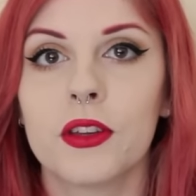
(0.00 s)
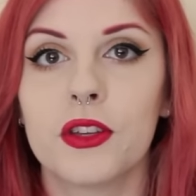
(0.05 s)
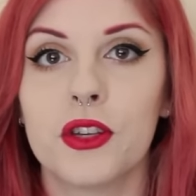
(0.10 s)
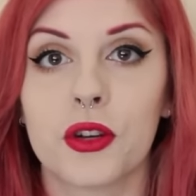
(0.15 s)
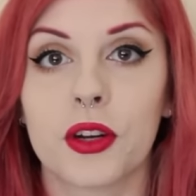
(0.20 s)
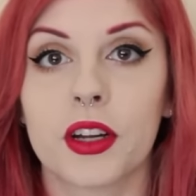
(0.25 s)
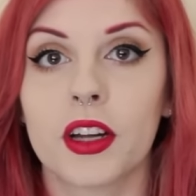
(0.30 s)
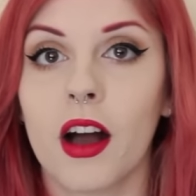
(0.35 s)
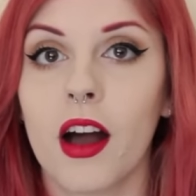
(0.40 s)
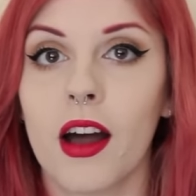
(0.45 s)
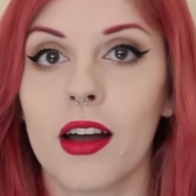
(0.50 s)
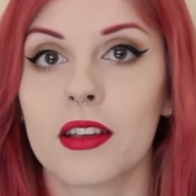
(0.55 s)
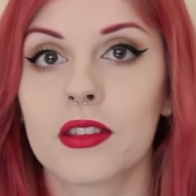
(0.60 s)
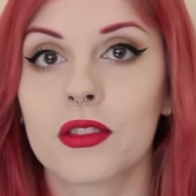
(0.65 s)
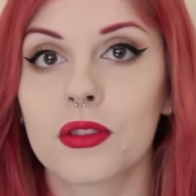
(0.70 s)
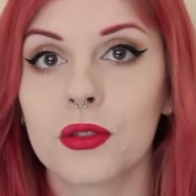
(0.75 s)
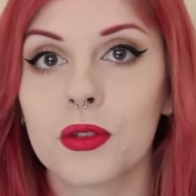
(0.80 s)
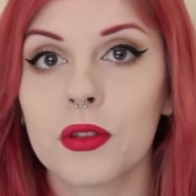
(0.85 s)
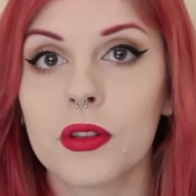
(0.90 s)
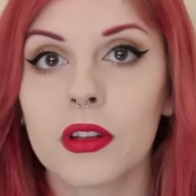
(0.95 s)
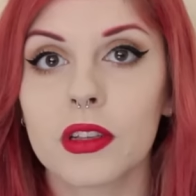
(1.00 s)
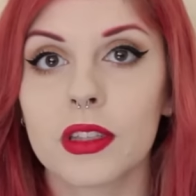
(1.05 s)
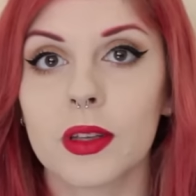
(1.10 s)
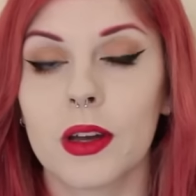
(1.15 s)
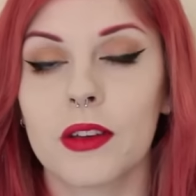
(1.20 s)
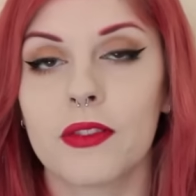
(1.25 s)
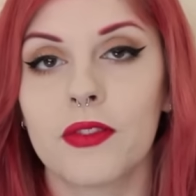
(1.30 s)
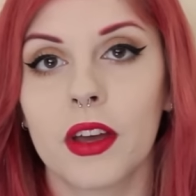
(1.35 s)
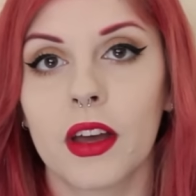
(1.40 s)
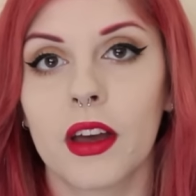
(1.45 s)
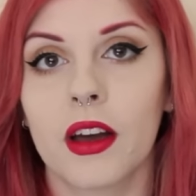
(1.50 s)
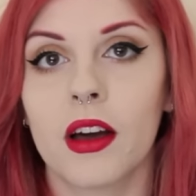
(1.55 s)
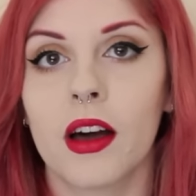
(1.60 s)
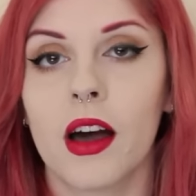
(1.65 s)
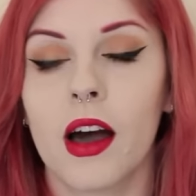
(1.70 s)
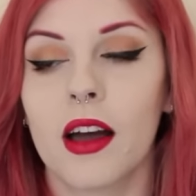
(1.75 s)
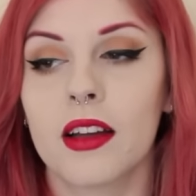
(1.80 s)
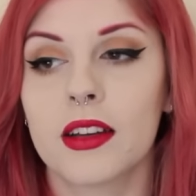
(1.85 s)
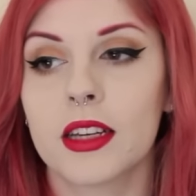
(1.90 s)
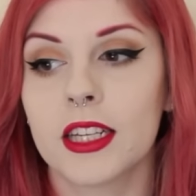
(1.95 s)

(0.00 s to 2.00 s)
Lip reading: during high school, so I figure